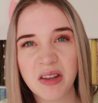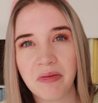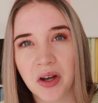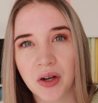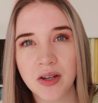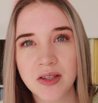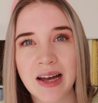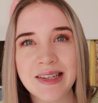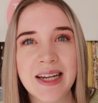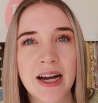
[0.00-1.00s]
the photo
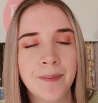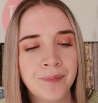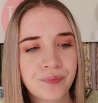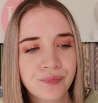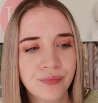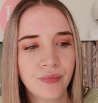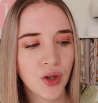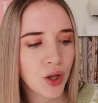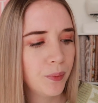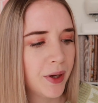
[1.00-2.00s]
size down,
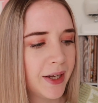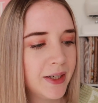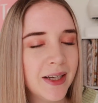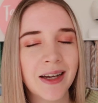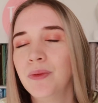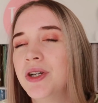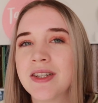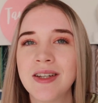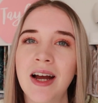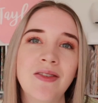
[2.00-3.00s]
but yeah, we're
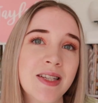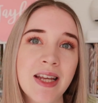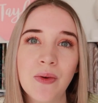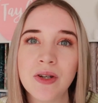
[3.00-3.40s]
just gonna have to see.